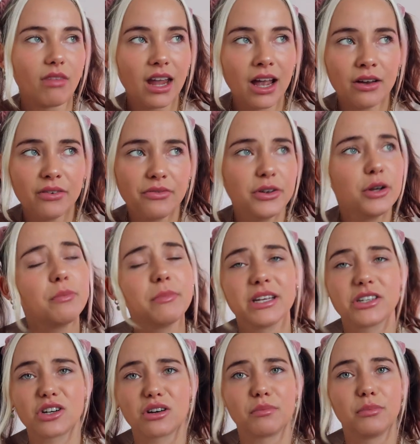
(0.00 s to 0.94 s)
and feel
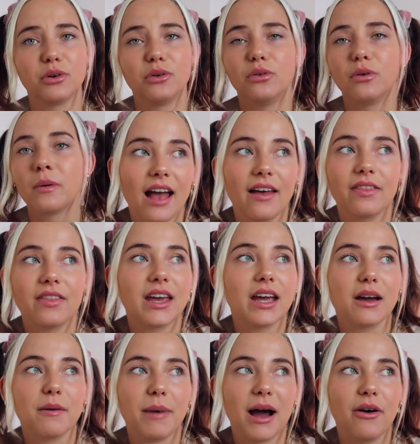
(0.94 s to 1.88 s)
miserable and
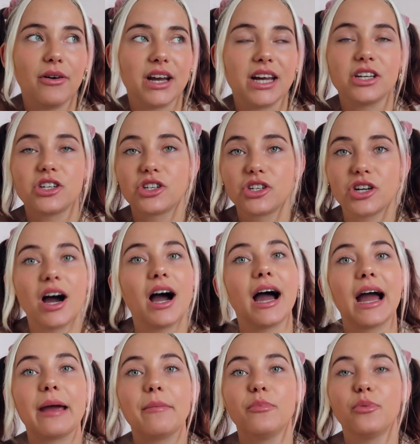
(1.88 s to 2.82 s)
think about it.
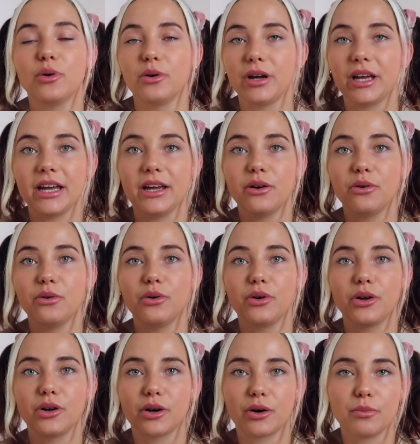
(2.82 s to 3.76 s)
Time will heal
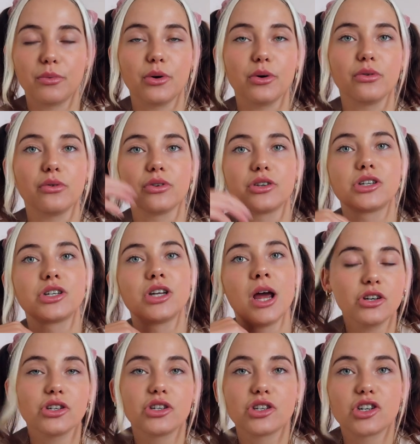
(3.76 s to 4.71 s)
your wounds.
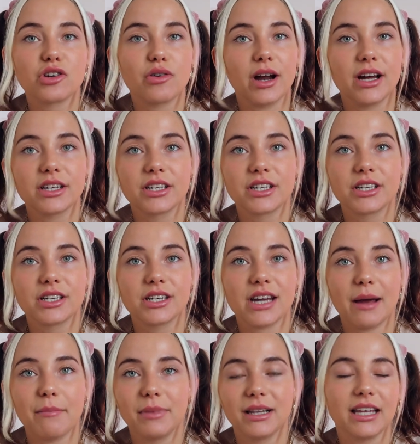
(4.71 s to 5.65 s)
Just trust
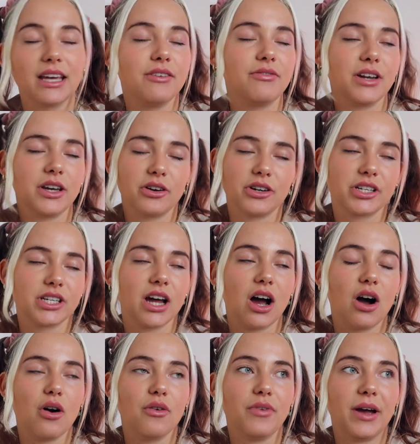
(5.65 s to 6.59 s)
and believe in
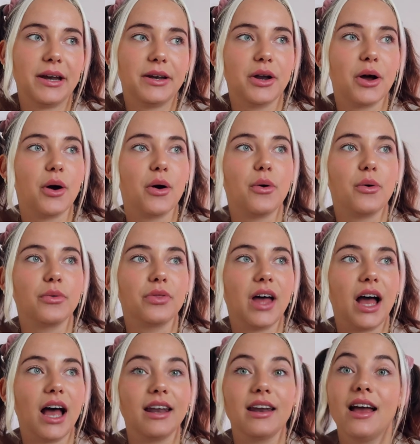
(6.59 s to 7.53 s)
yourself and know
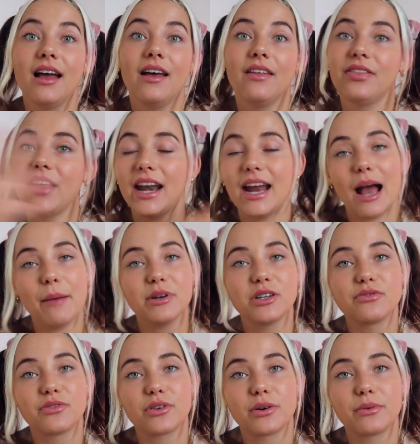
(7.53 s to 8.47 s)
that that
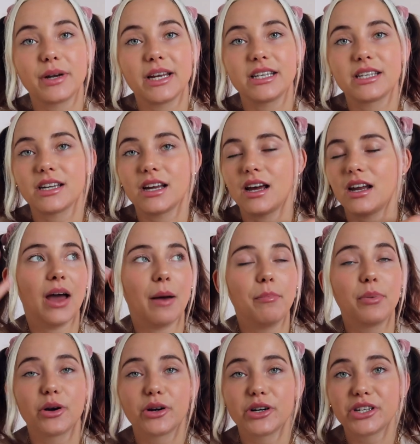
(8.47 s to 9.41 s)
happened for a reason.
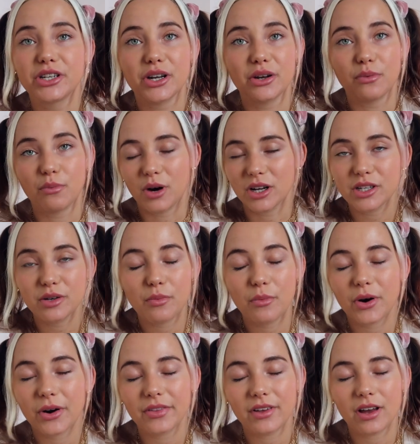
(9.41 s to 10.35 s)
That person wasn't
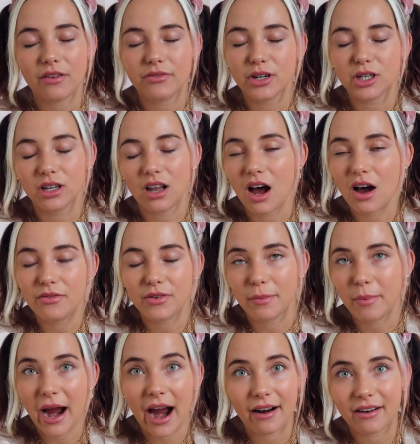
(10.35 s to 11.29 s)
worthy of your love,
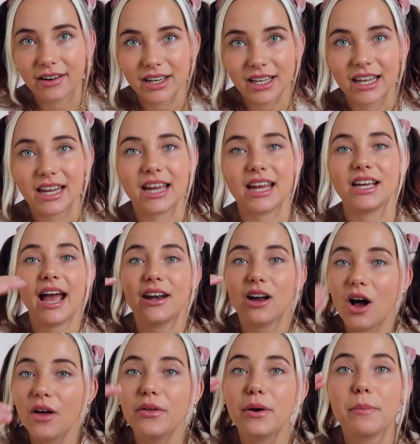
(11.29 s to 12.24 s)
apparently.
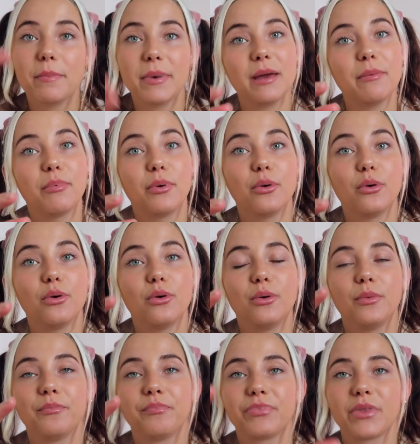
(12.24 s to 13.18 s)
And other
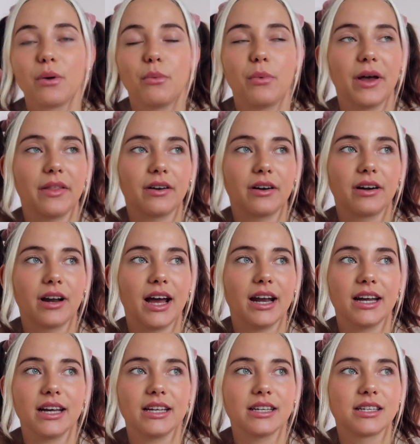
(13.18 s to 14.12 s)
people, whether
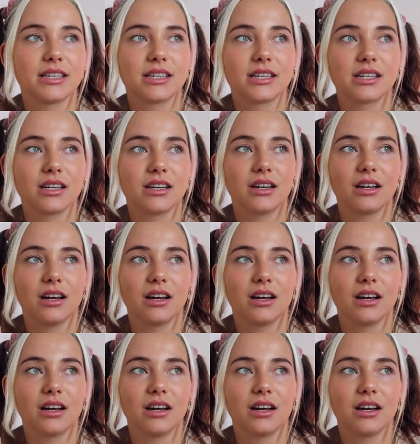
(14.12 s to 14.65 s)
that is